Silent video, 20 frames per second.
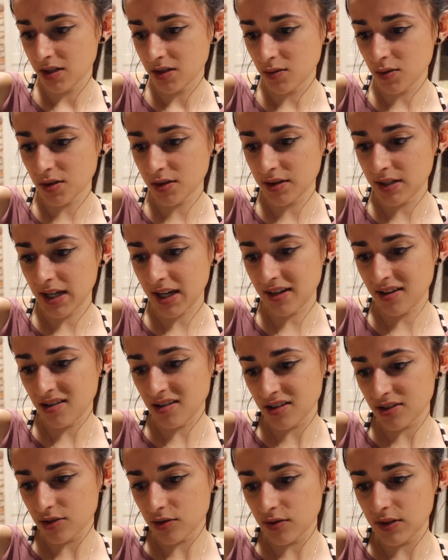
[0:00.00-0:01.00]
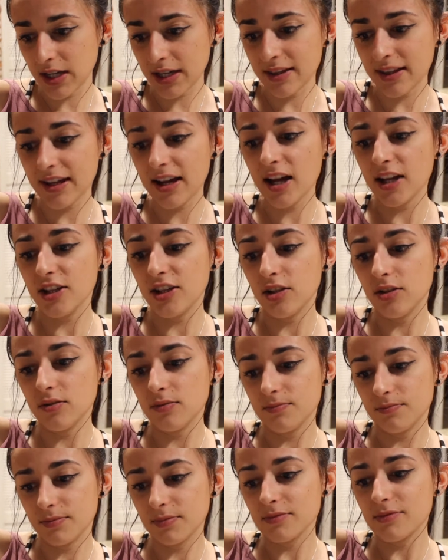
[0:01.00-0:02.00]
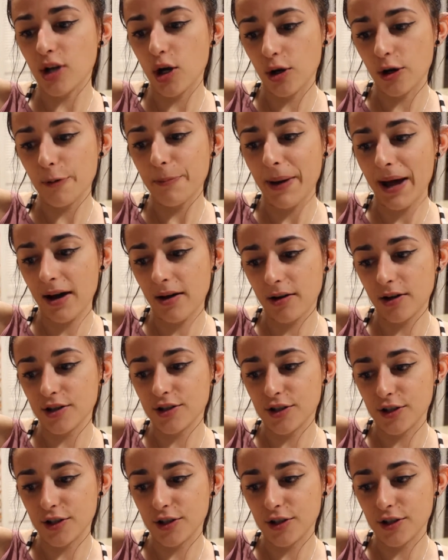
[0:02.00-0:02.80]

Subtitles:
Well, yeah, not, yeah, they got cocoa powder,